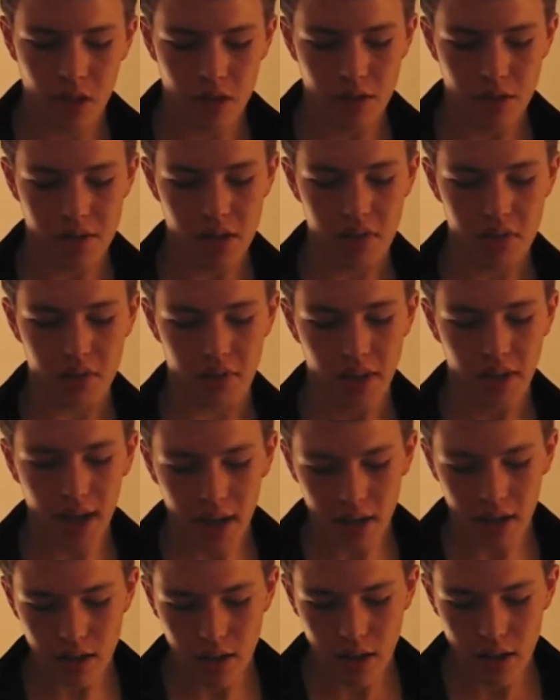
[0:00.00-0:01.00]
Just after
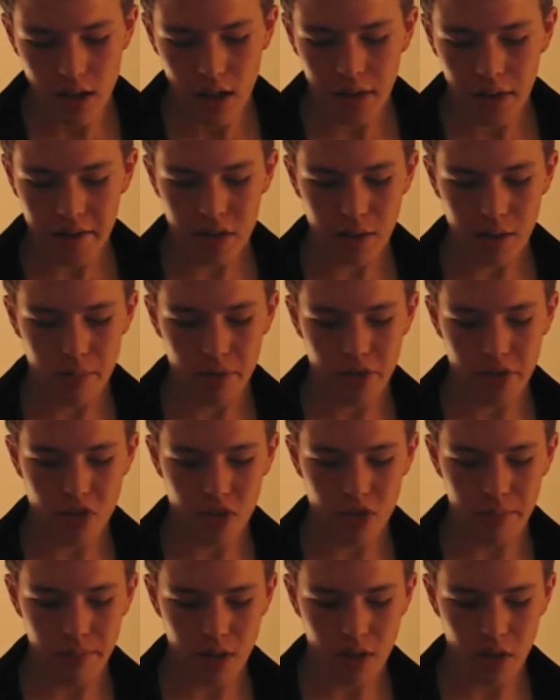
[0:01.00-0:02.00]
that, I saw Booth
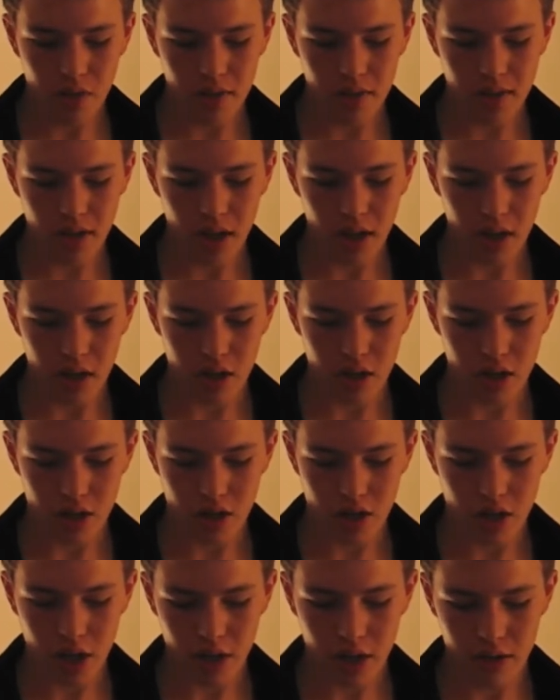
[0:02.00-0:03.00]
jumping to the stage and
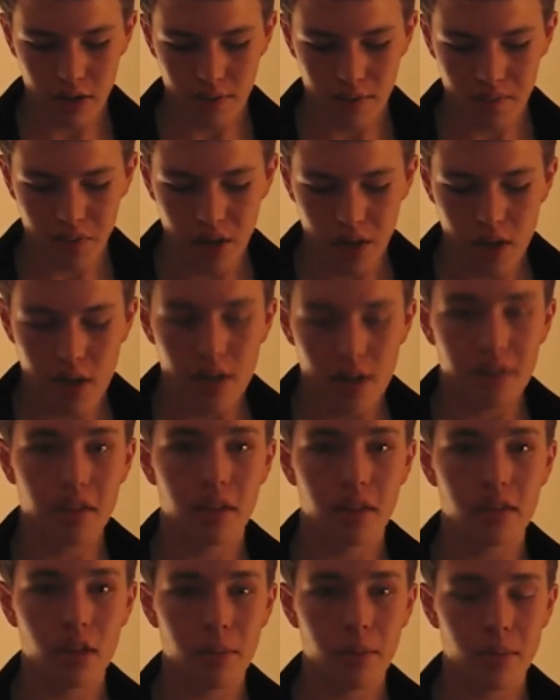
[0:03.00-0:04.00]
shouted,
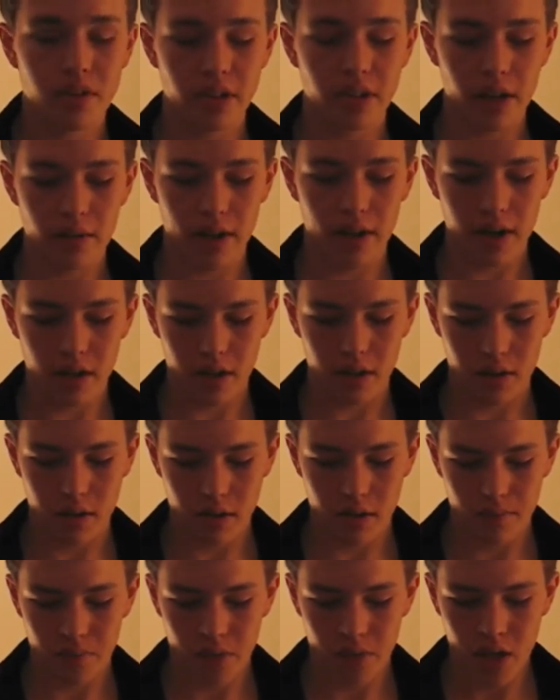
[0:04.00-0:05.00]
"Sic Semper Tyrannis."